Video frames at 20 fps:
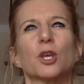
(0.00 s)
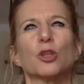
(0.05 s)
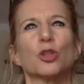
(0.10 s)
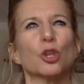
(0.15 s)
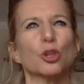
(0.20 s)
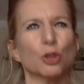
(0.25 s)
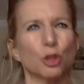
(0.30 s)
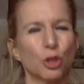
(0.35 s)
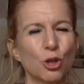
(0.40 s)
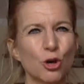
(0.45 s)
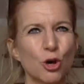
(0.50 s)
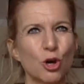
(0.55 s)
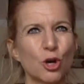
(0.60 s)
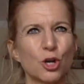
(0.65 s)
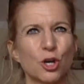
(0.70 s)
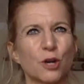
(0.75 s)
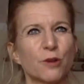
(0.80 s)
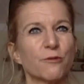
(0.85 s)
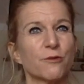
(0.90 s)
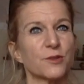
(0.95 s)
the
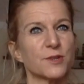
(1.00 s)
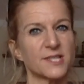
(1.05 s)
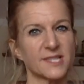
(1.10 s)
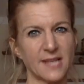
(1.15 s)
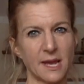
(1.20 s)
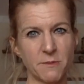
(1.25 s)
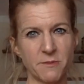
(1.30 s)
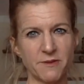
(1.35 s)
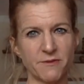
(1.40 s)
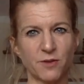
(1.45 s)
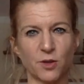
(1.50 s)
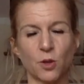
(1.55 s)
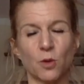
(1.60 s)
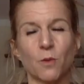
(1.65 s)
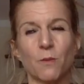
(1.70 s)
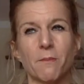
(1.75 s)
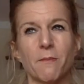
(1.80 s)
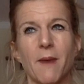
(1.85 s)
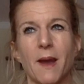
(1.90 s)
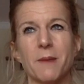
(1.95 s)
look for some of
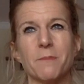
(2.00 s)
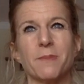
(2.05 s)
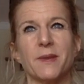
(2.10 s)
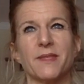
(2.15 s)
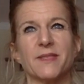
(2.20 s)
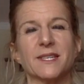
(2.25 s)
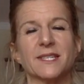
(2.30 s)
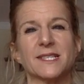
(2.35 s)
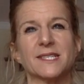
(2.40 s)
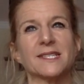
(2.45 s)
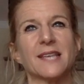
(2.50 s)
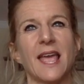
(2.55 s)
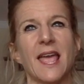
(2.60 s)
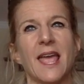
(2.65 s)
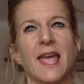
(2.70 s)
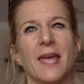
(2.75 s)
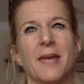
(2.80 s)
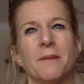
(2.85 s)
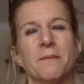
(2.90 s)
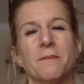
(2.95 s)
you might be the
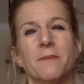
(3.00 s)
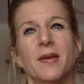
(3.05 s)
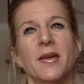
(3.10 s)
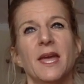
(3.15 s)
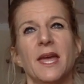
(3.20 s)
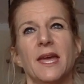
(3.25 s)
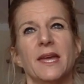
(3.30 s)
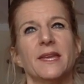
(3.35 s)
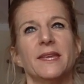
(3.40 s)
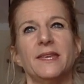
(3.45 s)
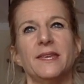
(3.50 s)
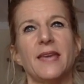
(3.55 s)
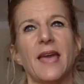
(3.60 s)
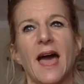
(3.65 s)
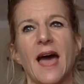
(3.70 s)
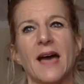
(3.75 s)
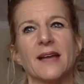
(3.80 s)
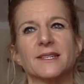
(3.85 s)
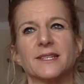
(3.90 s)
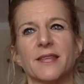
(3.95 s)
same,
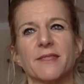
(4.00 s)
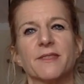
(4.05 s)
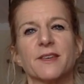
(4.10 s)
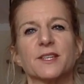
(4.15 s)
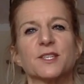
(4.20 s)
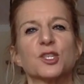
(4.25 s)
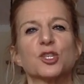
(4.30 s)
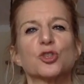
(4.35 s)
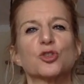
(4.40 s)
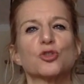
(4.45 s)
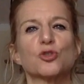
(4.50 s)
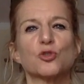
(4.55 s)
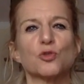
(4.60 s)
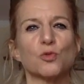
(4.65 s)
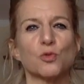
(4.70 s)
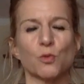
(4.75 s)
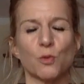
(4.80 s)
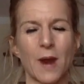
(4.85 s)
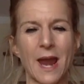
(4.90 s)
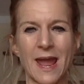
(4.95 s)
yet the
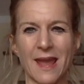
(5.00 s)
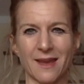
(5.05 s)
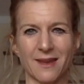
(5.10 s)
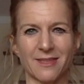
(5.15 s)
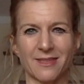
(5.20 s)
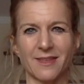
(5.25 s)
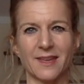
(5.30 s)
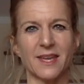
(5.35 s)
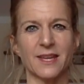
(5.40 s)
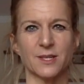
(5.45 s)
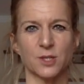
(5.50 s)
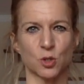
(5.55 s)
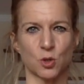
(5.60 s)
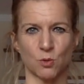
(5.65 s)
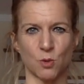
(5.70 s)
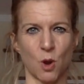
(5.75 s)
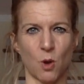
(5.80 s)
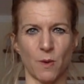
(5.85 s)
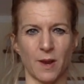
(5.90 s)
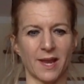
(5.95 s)
strength is
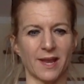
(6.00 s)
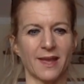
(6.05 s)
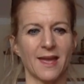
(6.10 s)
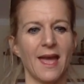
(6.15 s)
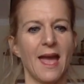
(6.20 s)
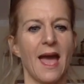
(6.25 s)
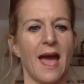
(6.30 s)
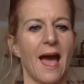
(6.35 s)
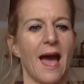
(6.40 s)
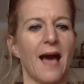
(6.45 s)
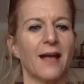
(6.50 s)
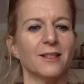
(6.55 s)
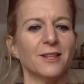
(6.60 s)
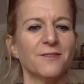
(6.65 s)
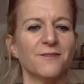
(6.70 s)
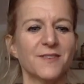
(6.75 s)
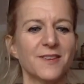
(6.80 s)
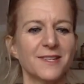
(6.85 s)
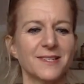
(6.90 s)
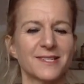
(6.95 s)
growing.
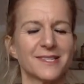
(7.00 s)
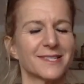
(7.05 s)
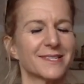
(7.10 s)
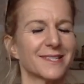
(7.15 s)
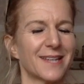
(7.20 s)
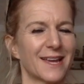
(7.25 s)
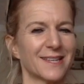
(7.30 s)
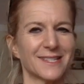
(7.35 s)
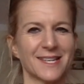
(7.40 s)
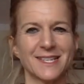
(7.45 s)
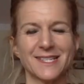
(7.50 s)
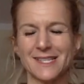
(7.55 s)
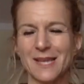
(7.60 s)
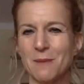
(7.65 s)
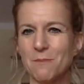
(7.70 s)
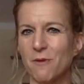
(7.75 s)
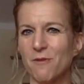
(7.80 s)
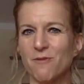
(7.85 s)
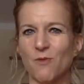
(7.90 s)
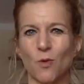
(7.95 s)
Elephants, as I
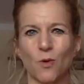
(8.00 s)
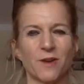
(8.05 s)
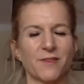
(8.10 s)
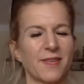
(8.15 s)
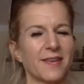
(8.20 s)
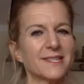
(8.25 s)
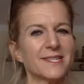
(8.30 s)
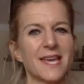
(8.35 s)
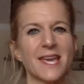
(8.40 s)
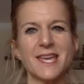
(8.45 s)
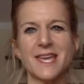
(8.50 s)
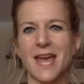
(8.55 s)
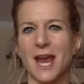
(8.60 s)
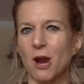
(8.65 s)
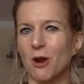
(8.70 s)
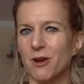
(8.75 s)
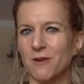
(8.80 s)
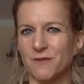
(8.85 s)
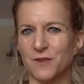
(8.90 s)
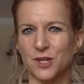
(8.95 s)
said before, they take
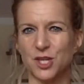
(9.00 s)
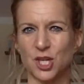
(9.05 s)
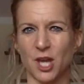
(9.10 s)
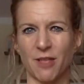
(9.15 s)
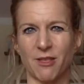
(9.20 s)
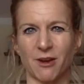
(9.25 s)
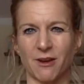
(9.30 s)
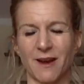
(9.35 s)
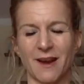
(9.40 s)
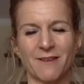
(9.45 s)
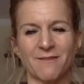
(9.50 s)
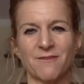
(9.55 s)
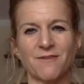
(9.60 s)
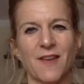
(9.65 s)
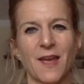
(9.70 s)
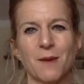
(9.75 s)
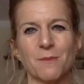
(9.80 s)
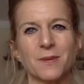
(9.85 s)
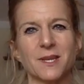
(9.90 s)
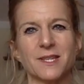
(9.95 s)
care of each other, and
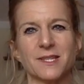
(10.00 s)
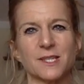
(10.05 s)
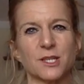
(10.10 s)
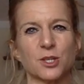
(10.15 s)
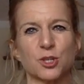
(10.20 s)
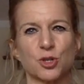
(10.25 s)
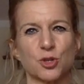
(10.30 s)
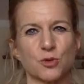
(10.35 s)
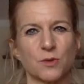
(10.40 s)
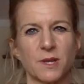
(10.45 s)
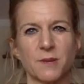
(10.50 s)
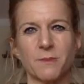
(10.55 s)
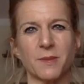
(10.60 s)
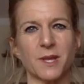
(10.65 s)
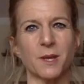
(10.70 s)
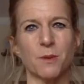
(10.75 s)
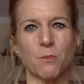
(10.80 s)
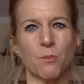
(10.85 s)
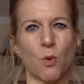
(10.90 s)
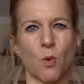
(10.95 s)
family is
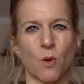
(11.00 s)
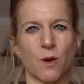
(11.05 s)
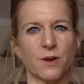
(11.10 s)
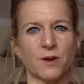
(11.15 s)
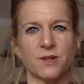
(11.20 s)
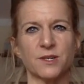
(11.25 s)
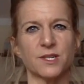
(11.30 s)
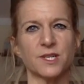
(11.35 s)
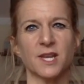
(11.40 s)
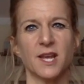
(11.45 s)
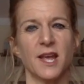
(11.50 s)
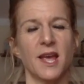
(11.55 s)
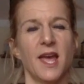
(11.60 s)
extremely important.